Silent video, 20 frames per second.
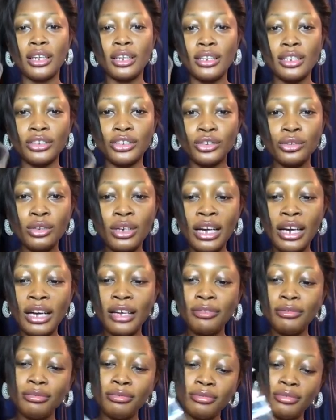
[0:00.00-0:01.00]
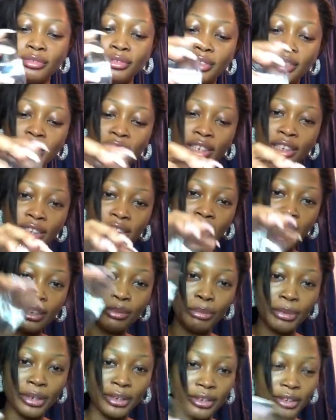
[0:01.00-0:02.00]
the sugar into the
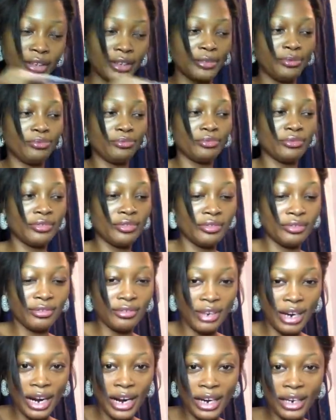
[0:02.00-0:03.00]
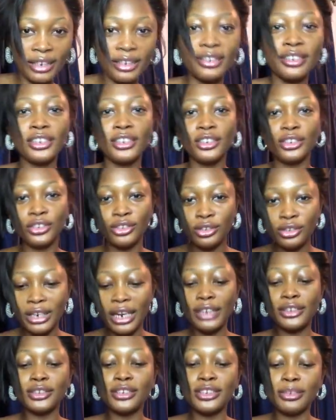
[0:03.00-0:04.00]
milk, right?
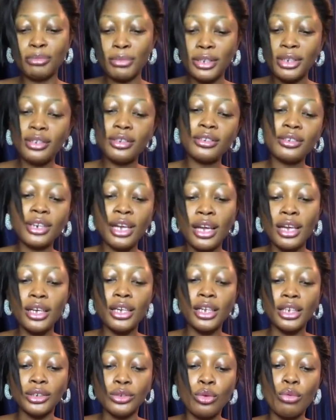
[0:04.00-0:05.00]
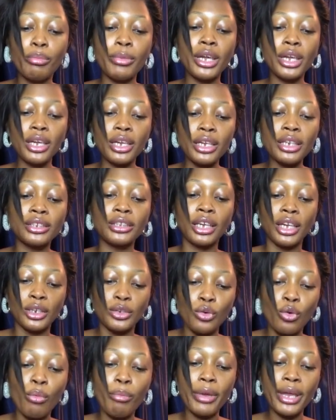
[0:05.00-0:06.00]
Sugar into the milk, you mix
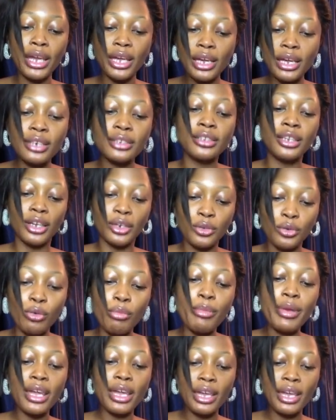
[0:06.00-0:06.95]
and you